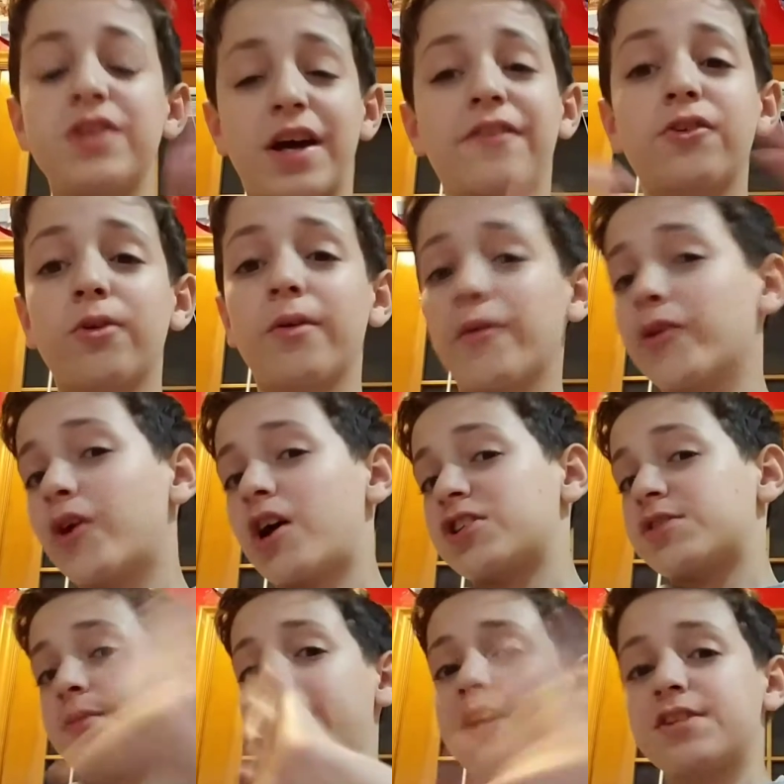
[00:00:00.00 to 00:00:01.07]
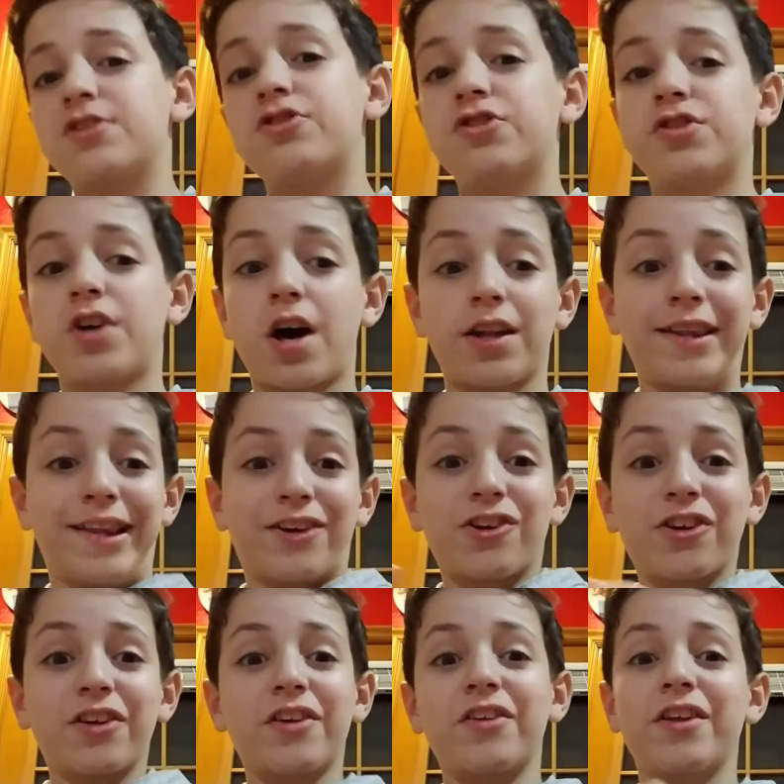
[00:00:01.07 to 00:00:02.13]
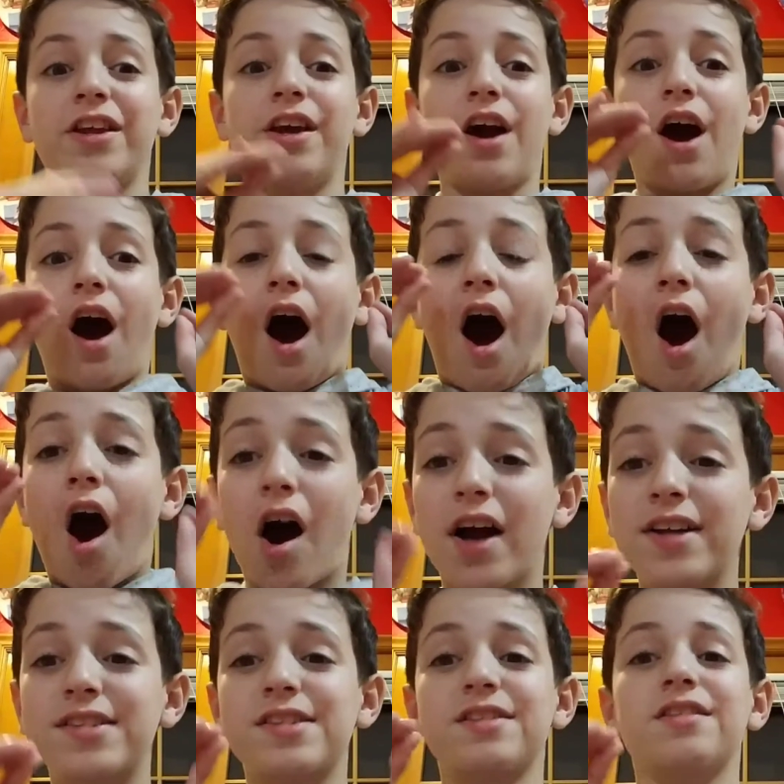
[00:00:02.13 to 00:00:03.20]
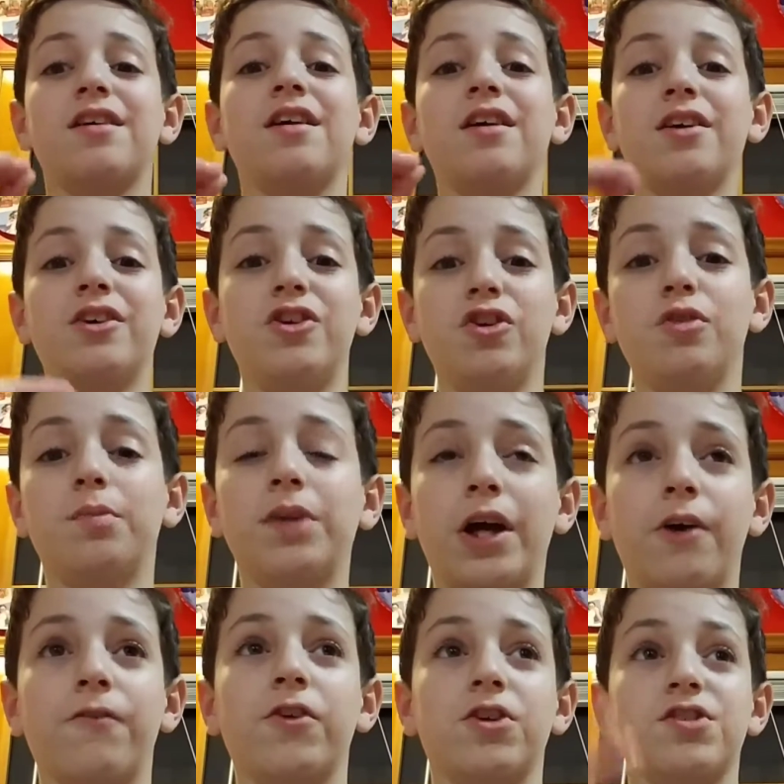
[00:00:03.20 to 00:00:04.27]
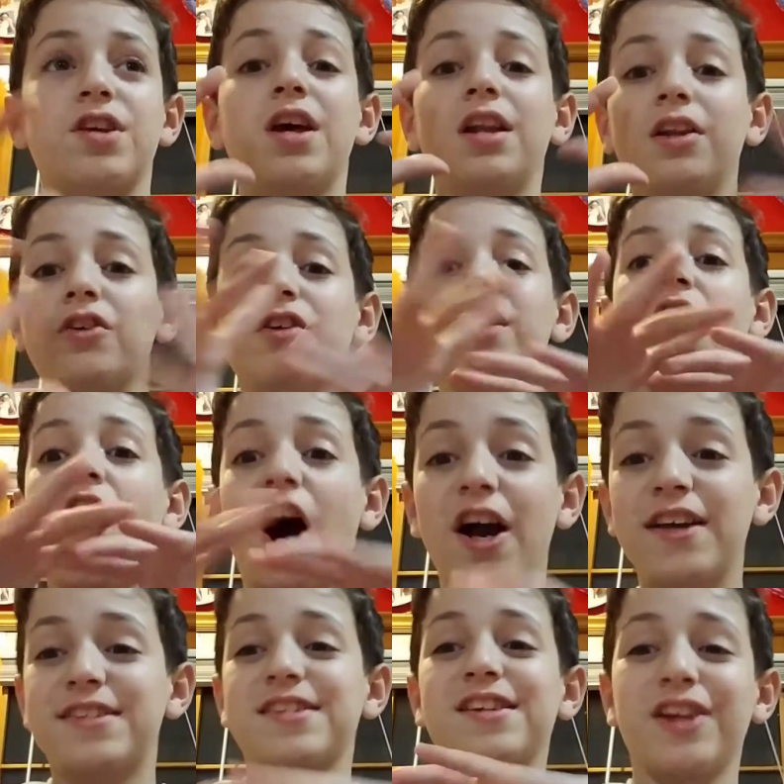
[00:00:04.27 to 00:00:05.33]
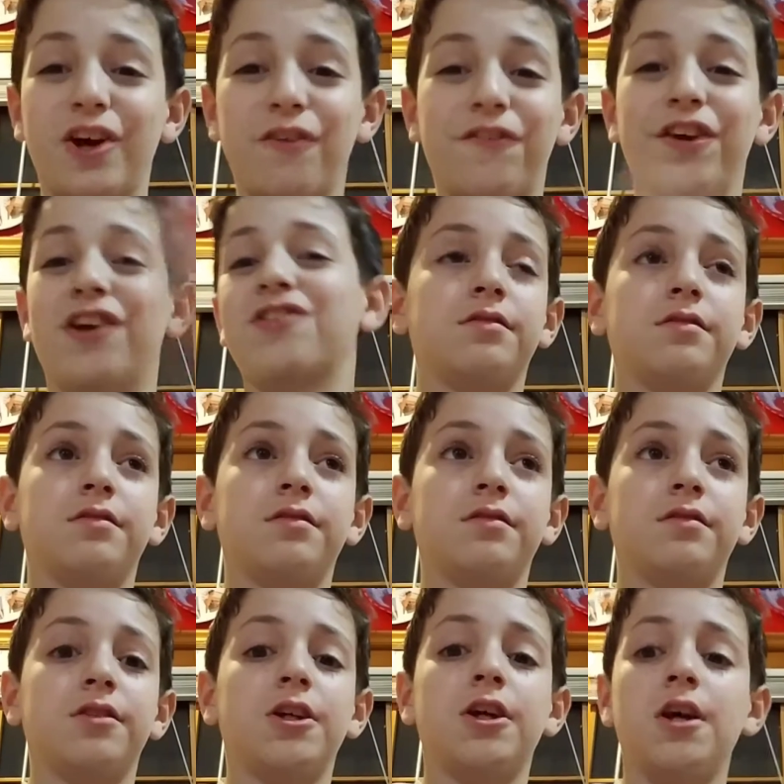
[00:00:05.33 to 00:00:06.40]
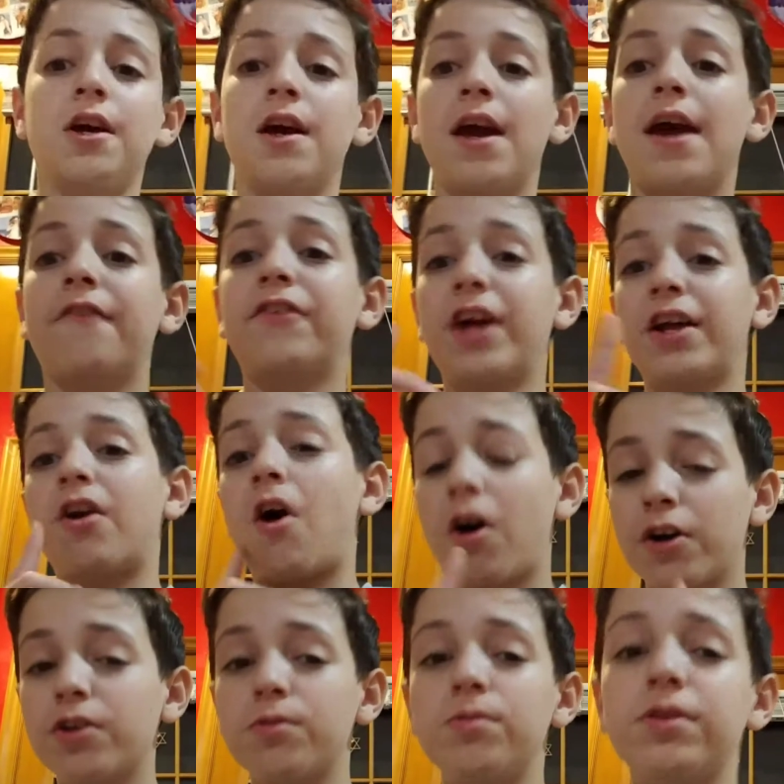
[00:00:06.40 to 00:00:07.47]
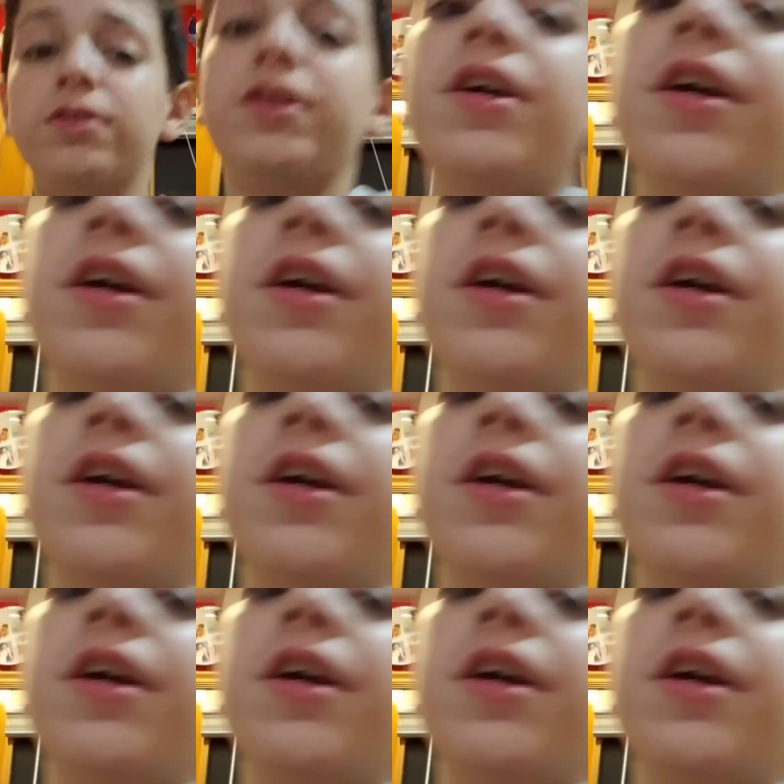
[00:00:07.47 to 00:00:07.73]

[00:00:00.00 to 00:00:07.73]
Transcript: So, yeah, they're really awesome. As you just saw, they're literally ice cube Lego figures. Literally ice Lego figures. It's amazing. And for that, all you will